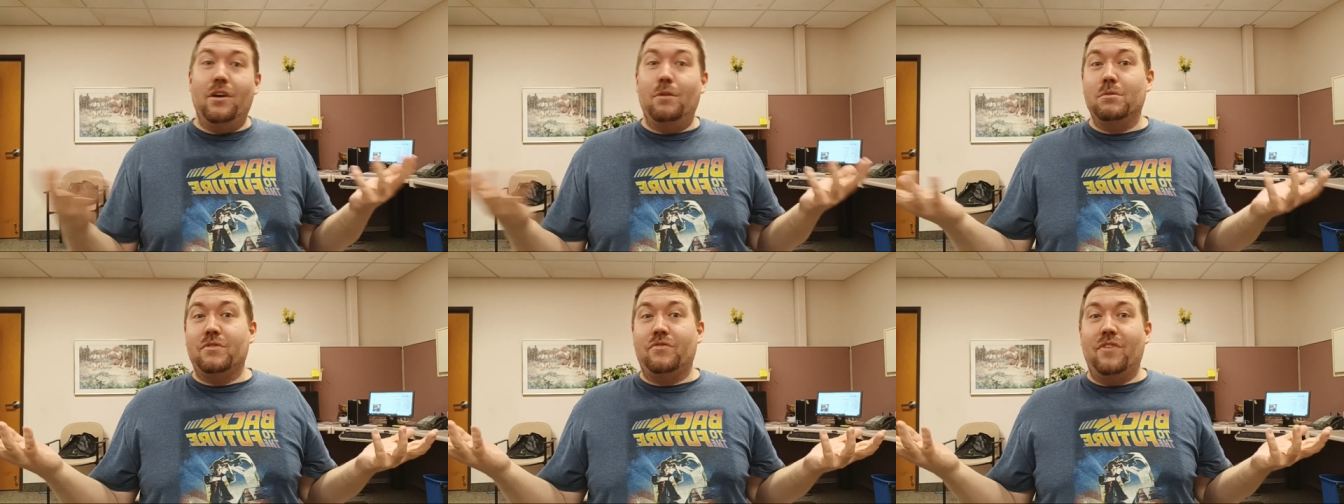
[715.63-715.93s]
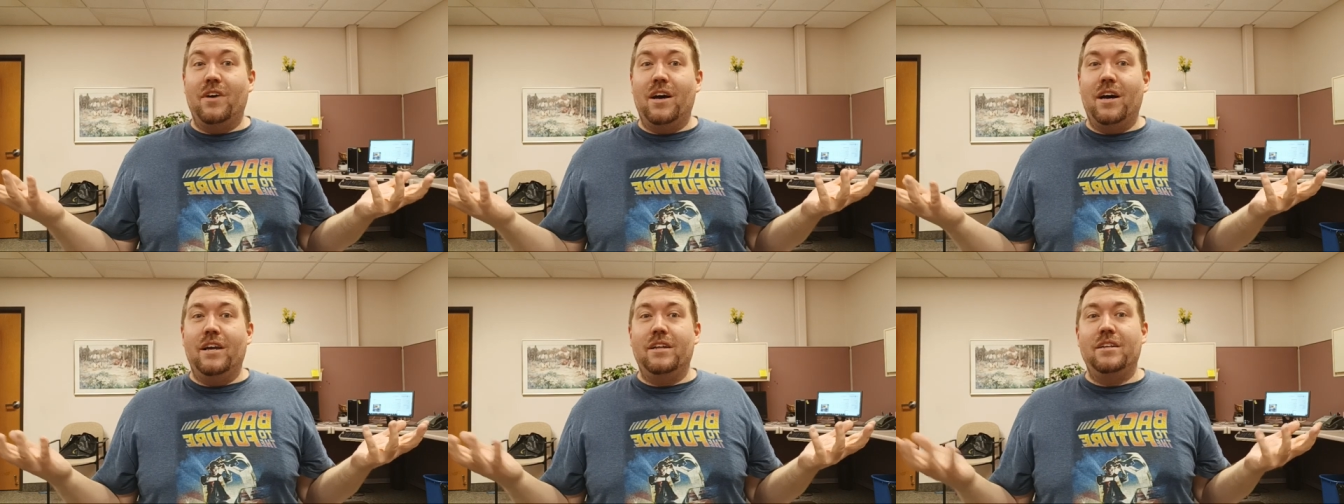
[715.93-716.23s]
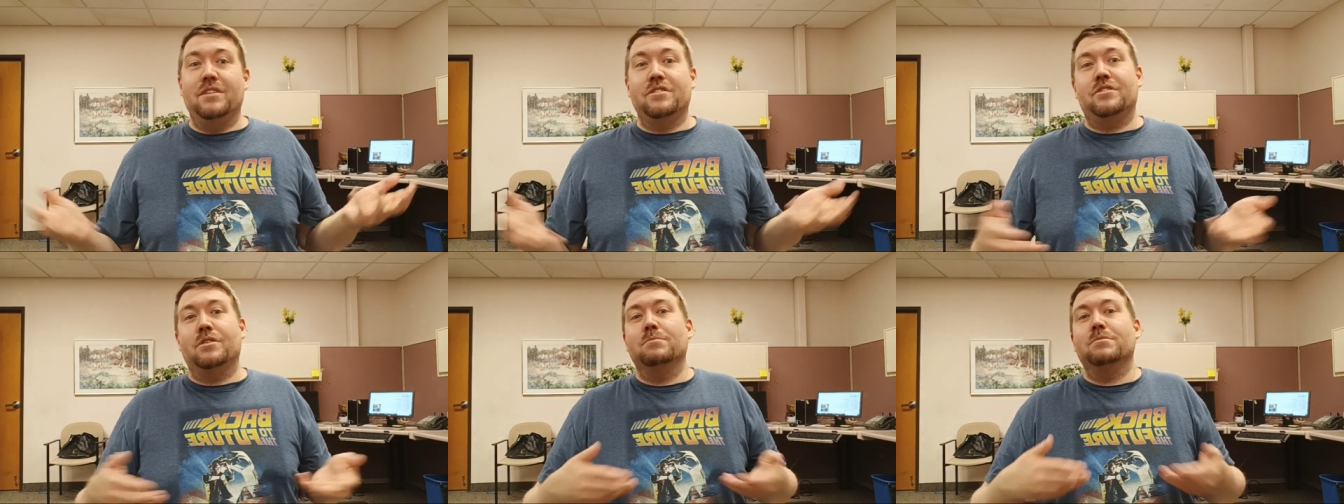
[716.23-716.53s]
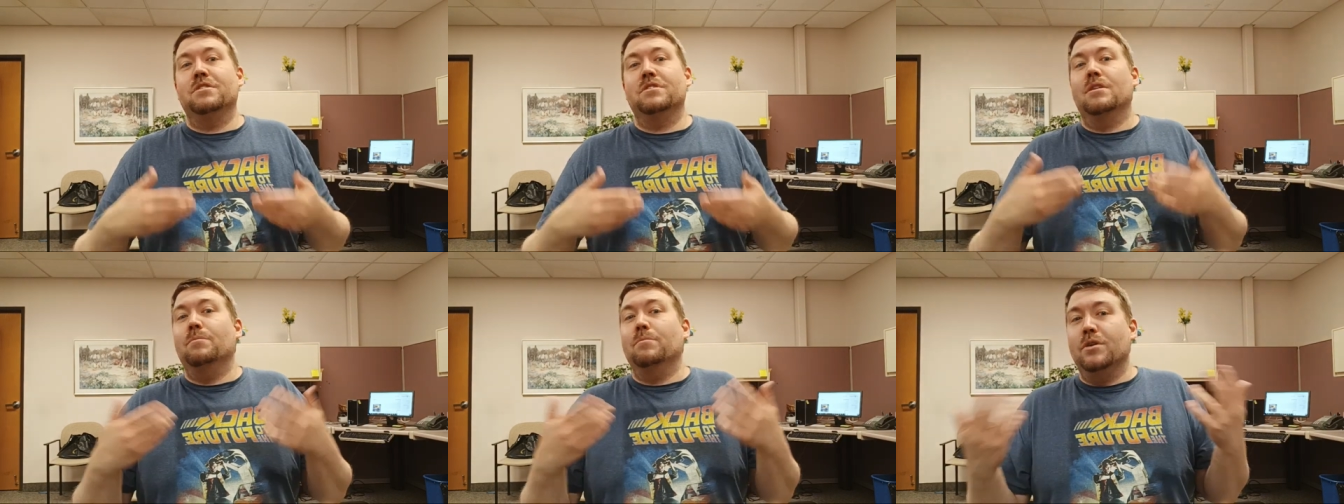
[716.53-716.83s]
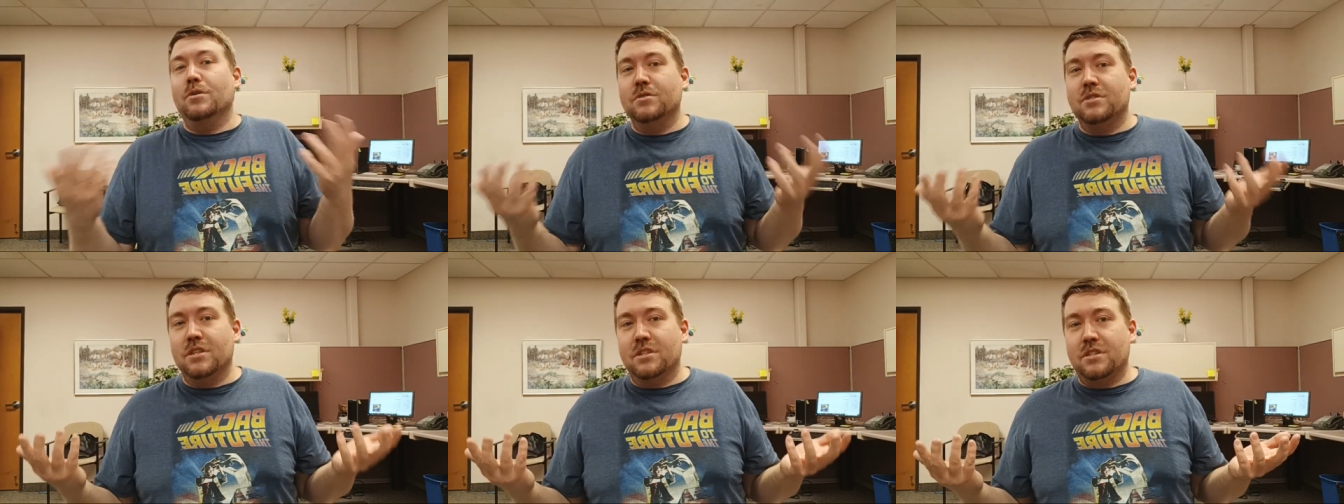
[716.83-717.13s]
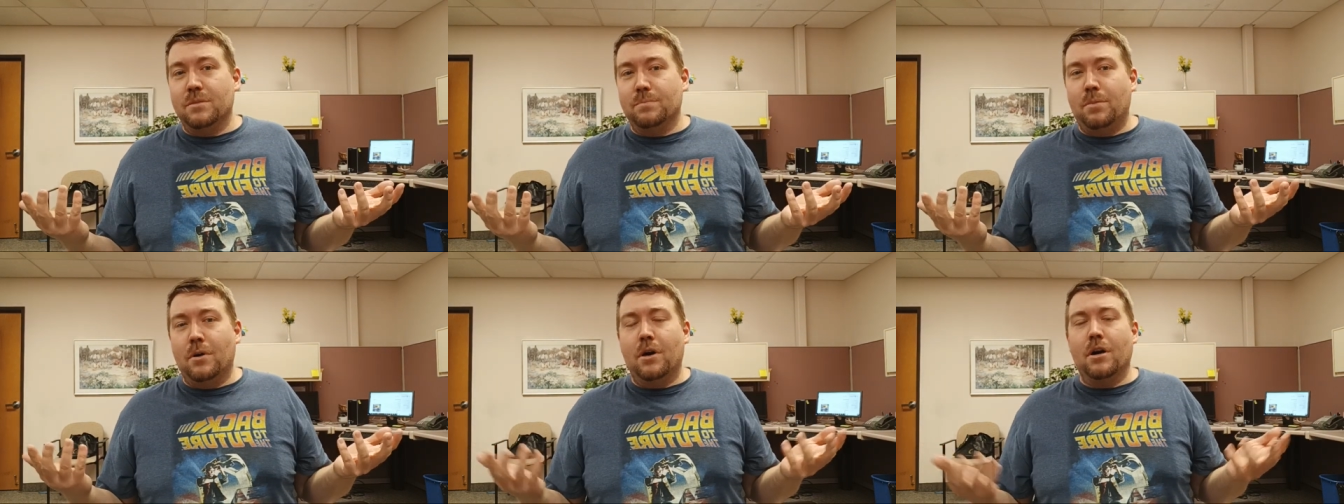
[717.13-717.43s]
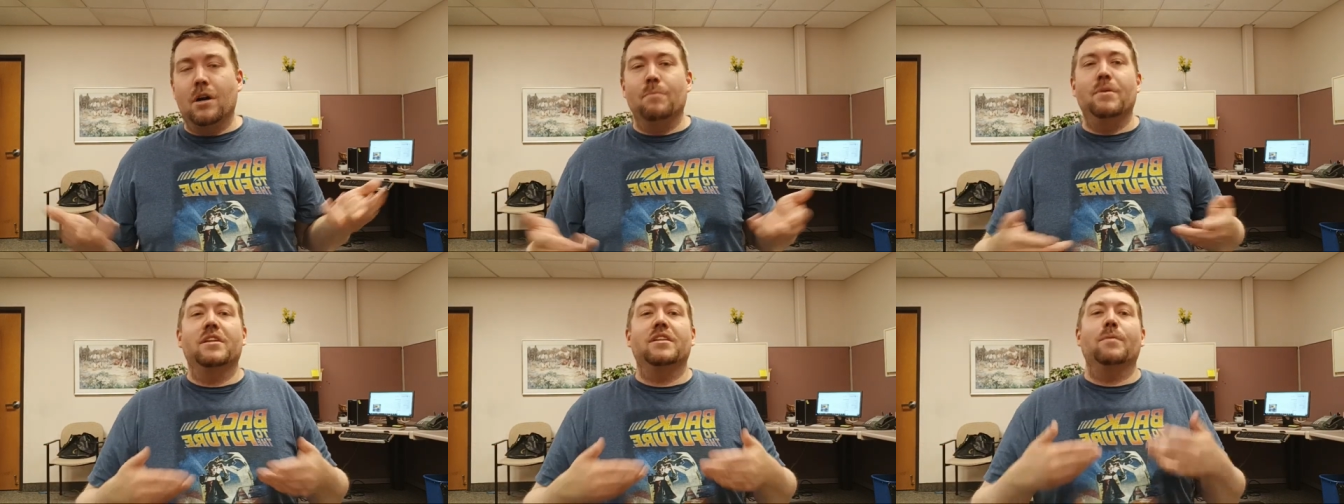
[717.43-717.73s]
was fine in terms of the music
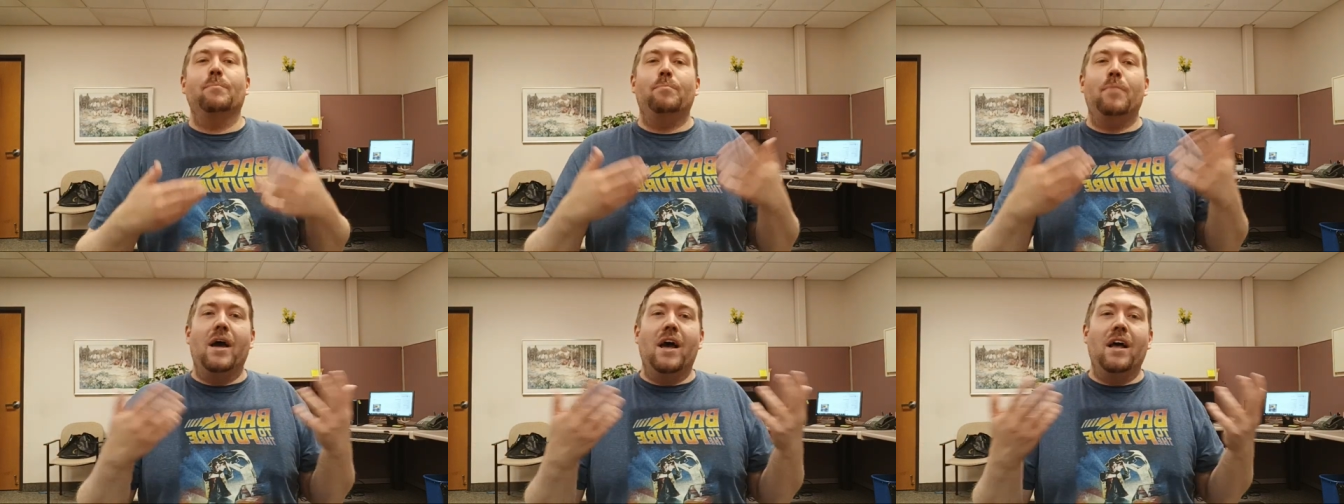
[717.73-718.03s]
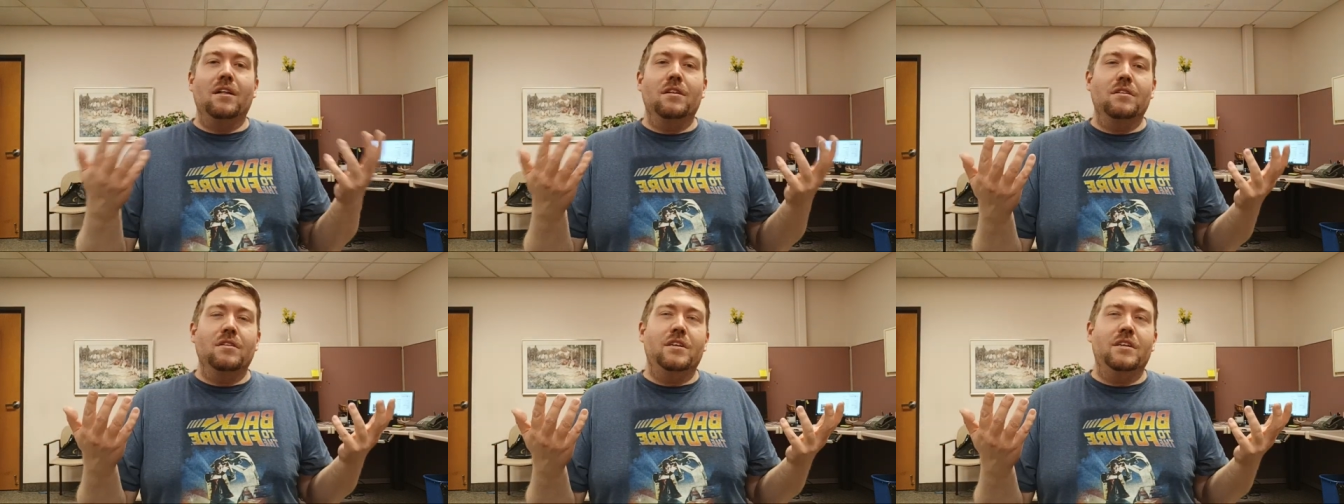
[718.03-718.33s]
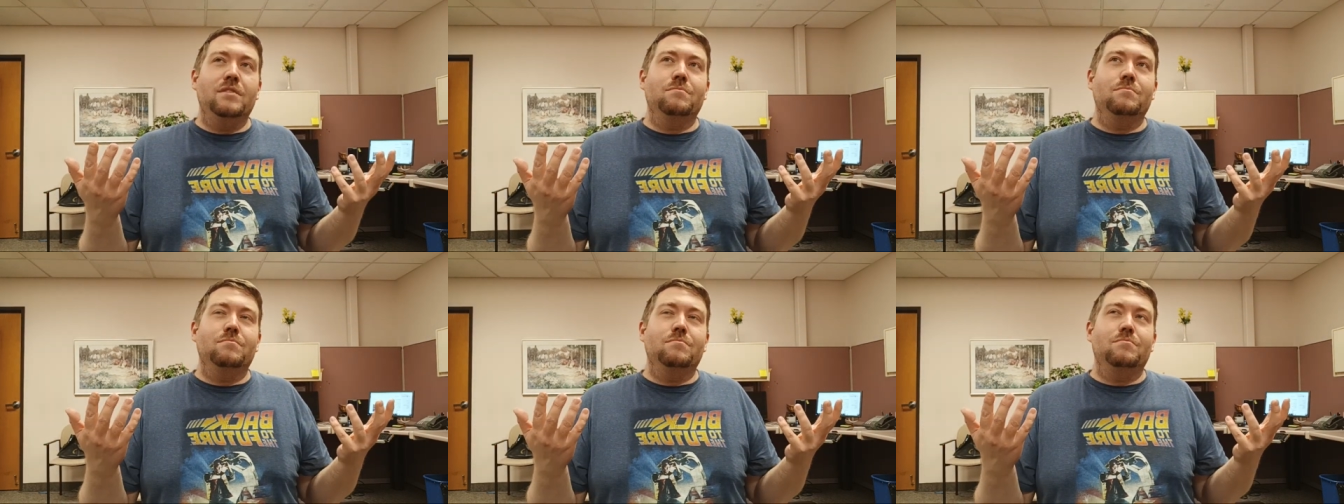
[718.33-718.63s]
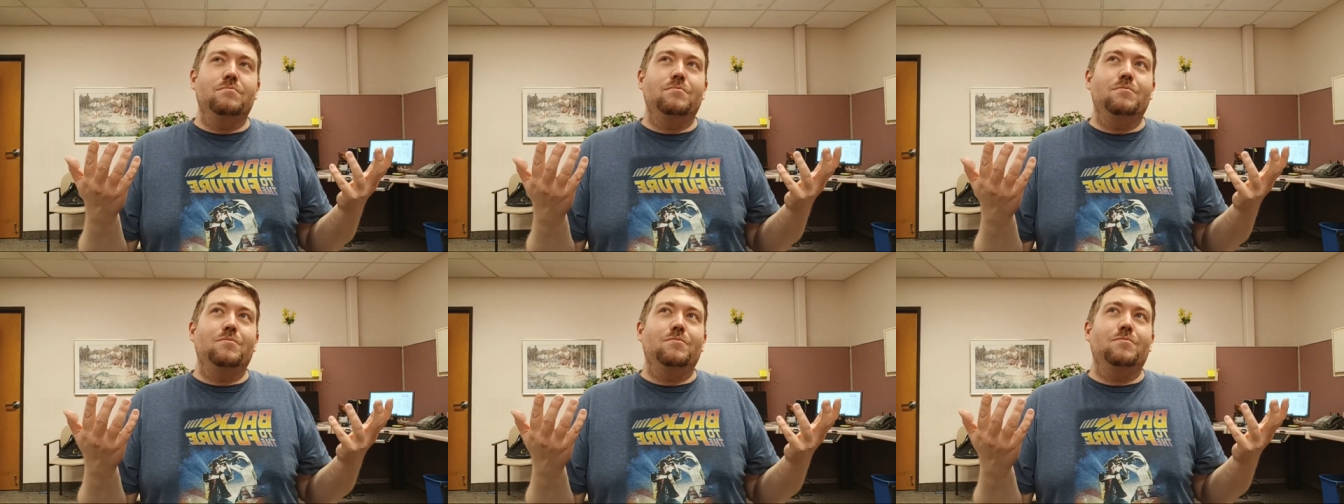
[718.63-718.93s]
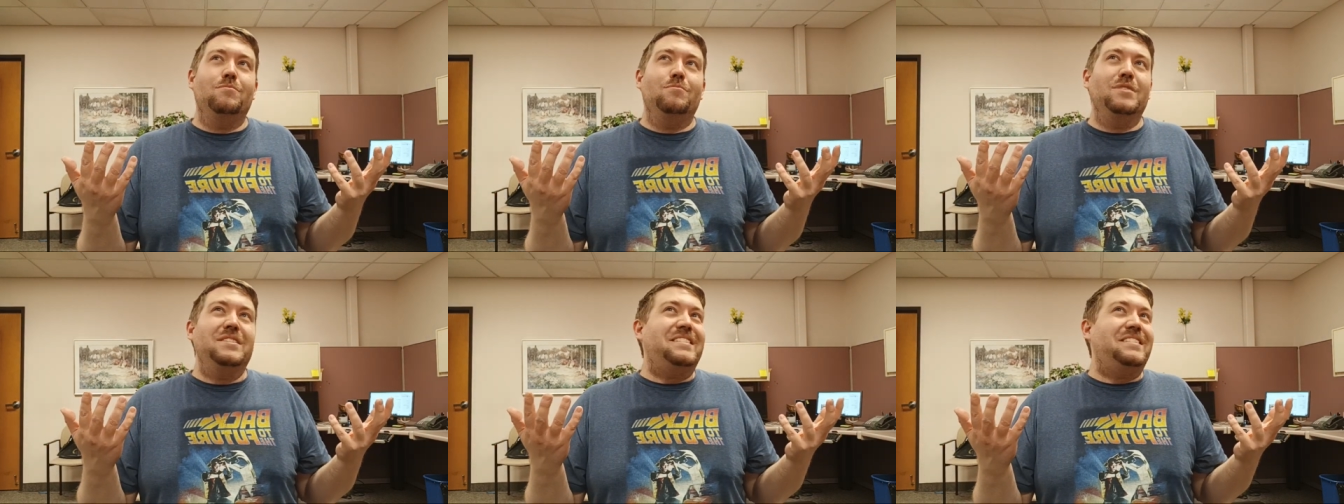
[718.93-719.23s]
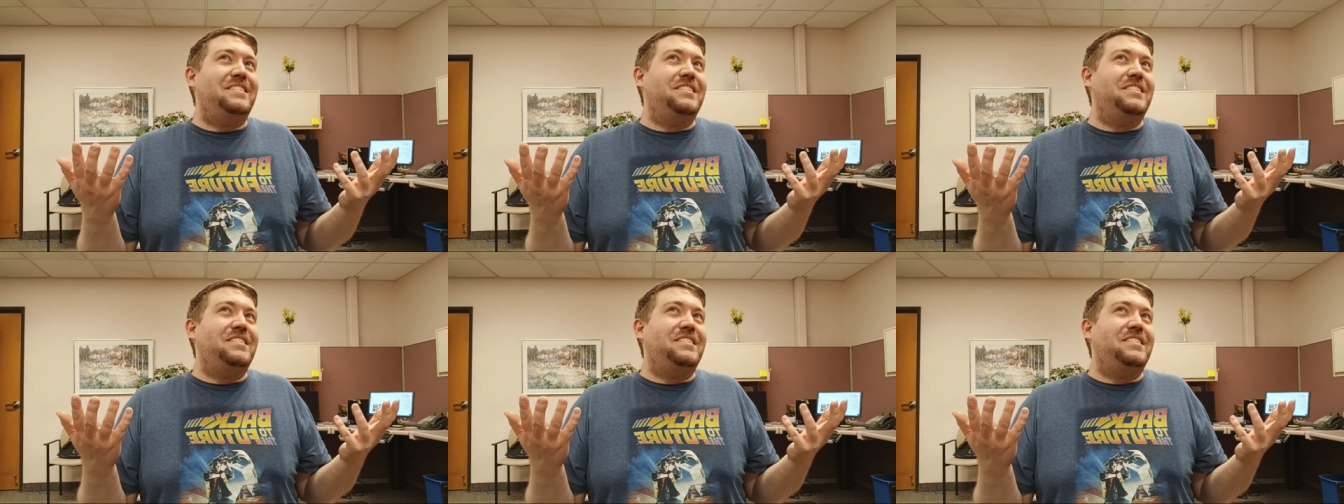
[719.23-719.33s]
department. The battling was